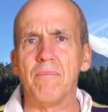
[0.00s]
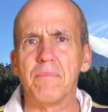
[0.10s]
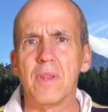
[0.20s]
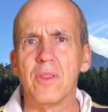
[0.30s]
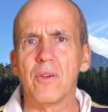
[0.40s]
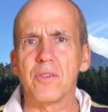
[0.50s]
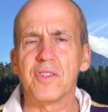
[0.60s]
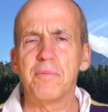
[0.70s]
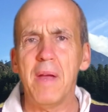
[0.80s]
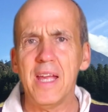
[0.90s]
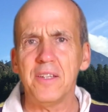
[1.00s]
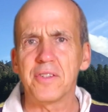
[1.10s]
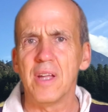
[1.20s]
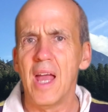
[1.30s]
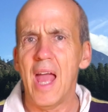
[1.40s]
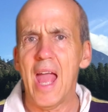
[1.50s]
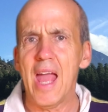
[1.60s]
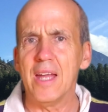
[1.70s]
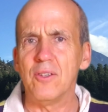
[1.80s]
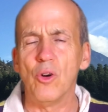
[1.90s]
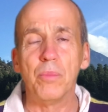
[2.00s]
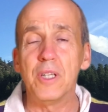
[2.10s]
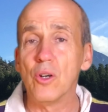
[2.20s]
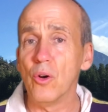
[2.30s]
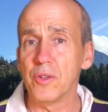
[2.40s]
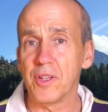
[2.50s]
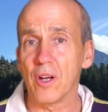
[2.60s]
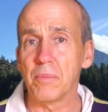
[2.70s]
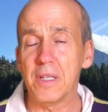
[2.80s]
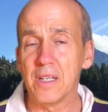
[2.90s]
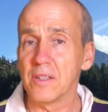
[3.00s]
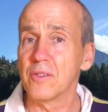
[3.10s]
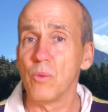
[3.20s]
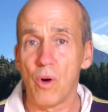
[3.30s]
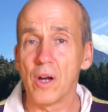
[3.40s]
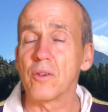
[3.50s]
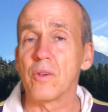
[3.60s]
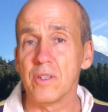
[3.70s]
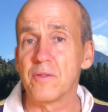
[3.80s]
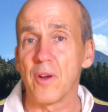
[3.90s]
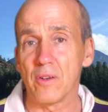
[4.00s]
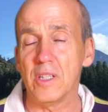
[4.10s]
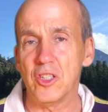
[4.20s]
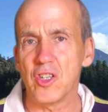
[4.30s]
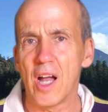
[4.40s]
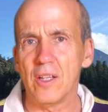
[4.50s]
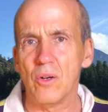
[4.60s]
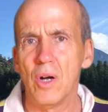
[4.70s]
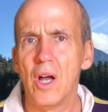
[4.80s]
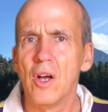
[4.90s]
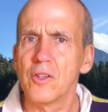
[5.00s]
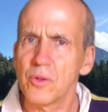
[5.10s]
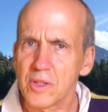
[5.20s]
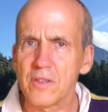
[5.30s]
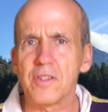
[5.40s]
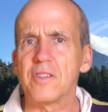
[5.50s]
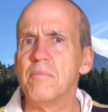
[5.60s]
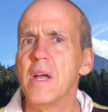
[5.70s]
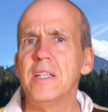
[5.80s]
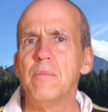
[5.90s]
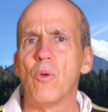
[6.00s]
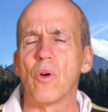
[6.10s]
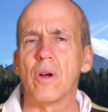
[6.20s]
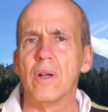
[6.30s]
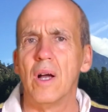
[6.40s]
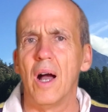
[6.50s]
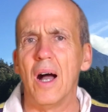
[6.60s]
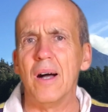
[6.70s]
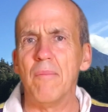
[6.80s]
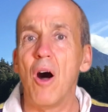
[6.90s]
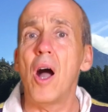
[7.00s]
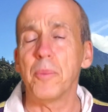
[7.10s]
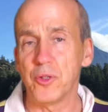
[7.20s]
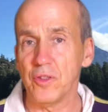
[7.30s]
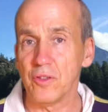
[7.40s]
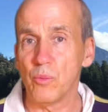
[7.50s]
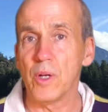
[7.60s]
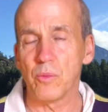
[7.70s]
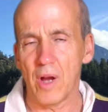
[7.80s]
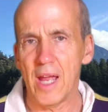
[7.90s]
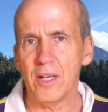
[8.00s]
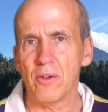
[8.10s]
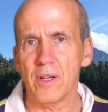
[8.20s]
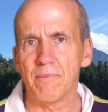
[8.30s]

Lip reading: there's space and nobody goes there because the water is fairly shallow. So it gives us many more options when we're anchoring.